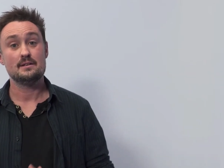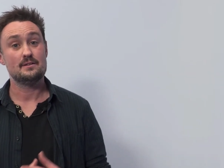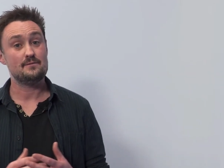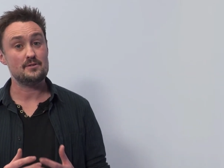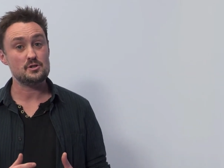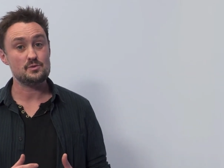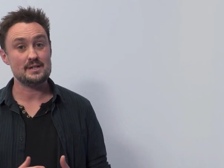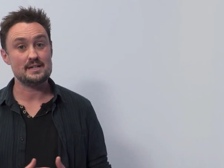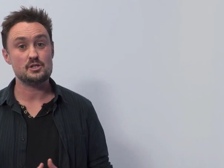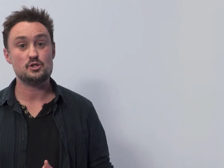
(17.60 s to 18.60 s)
The first one
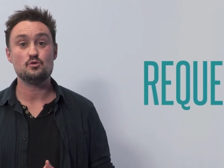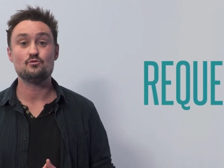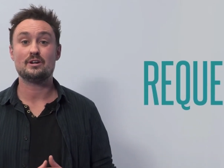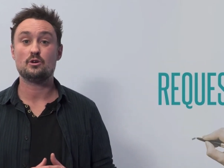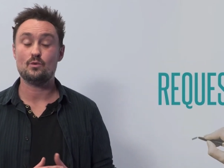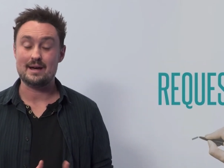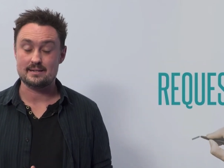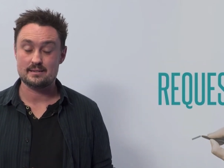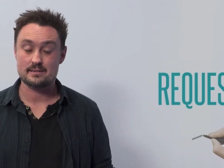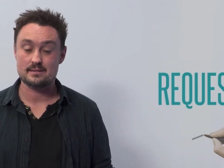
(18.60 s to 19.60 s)
is to
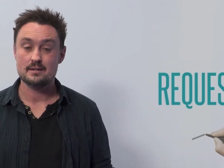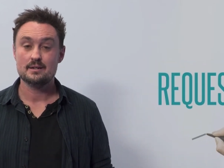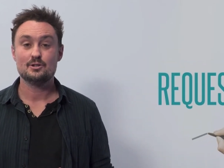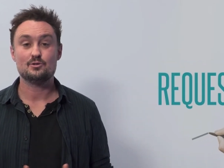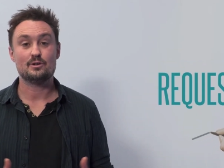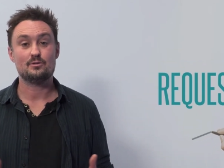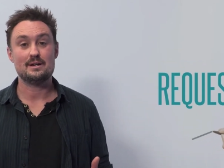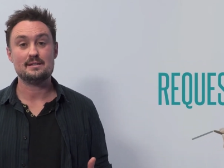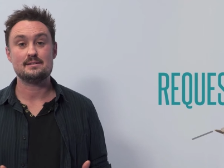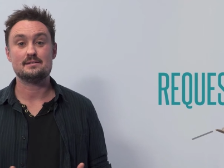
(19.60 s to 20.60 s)
request. To
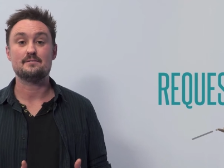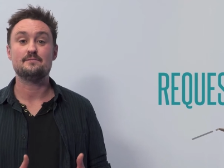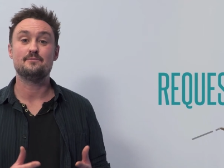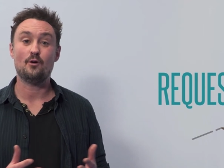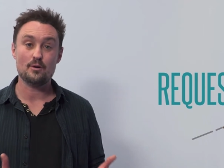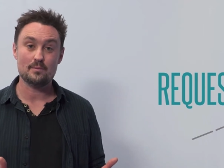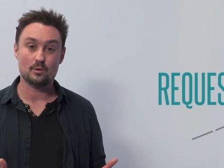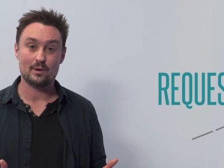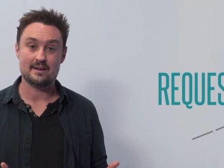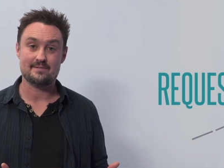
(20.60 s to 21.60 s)
request is a formal
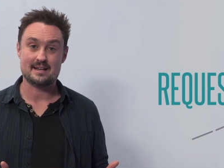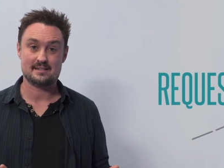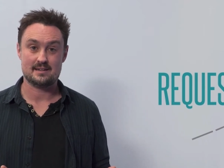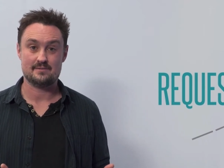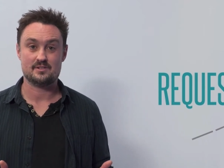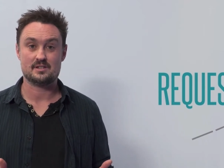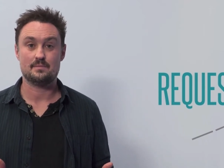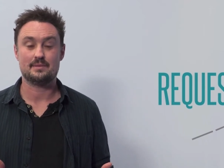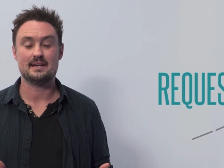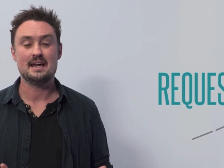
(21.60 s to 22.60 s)
way of asking for
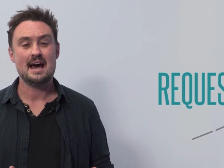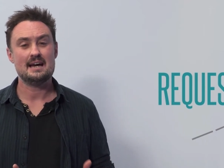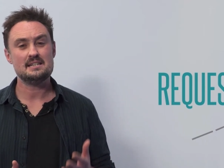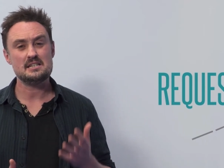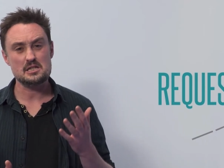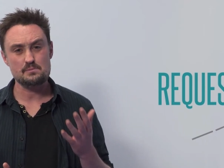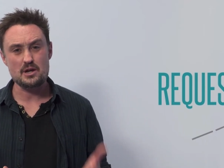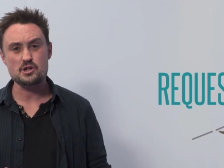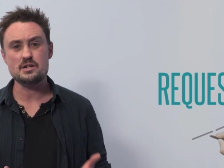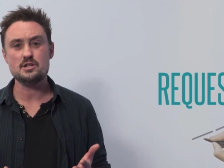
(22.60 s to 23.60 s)
something and is
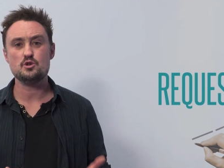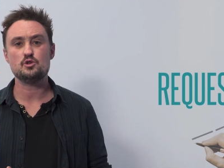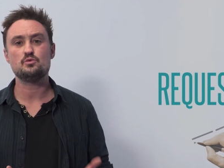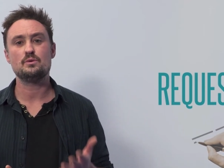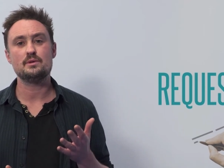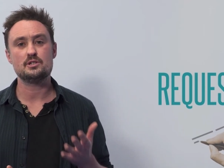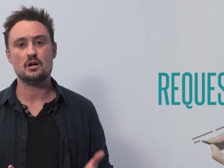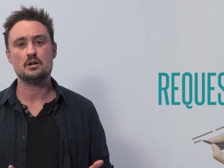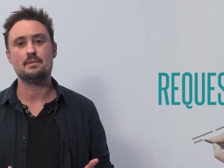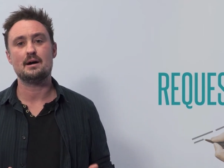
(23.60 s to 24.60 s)
especially used when we
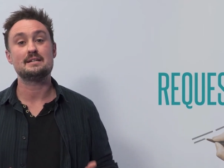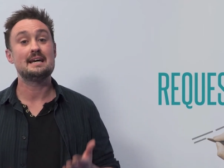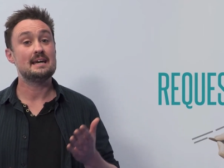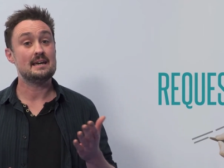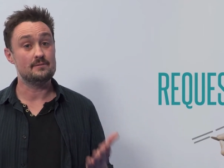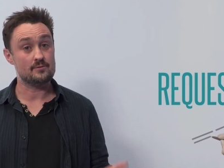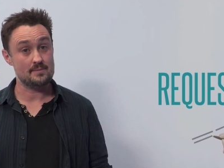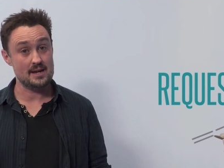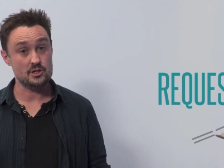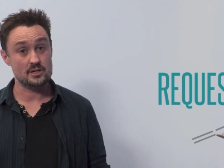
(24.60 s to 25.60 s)
talk about
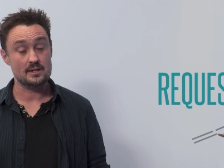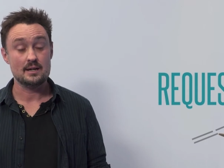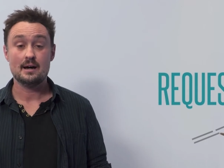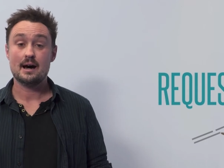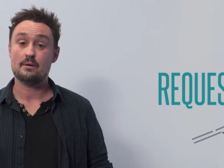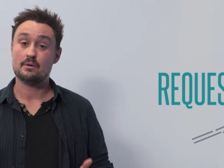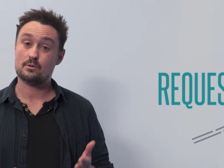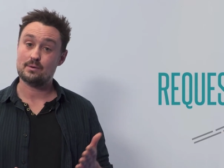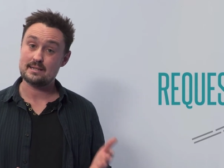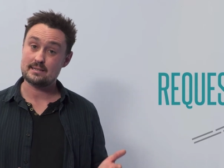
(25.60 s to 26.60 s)
information. I
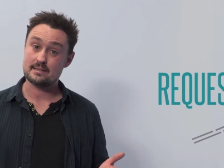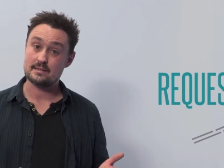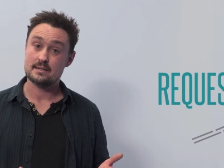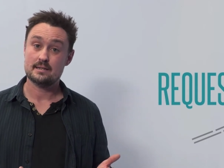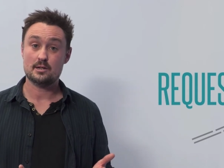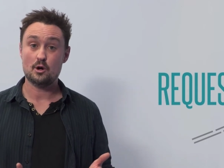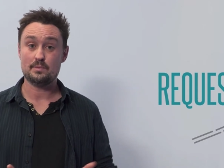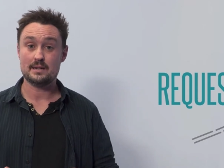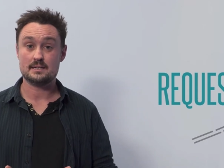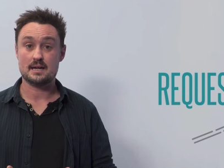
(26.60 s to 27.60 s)
requested the
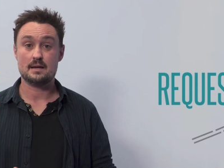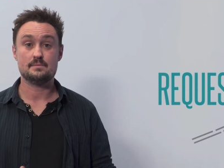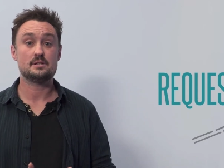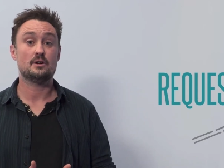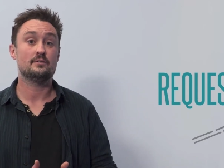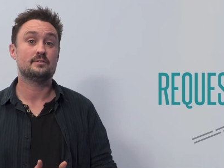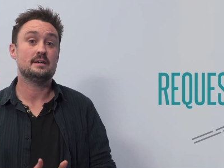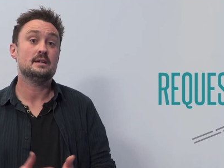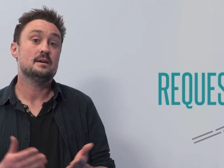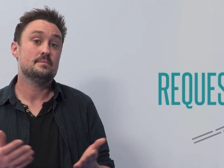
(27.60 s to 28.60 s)
opening times of
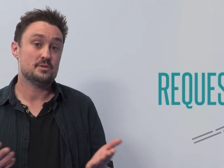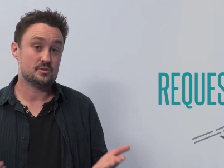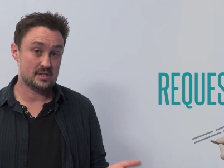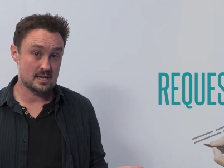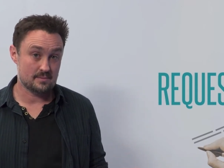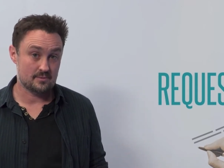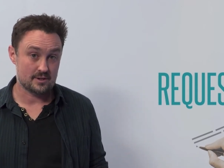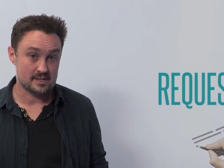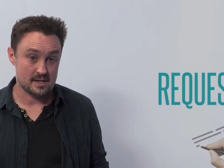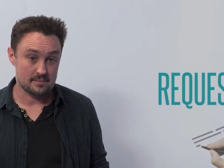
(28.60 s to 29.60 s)
the museum, for
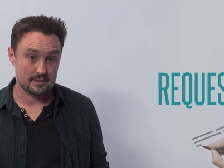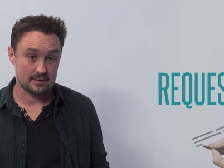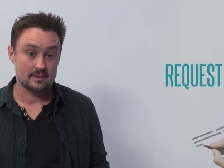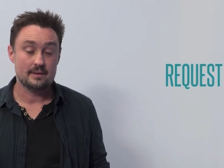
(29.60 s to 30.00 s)
example.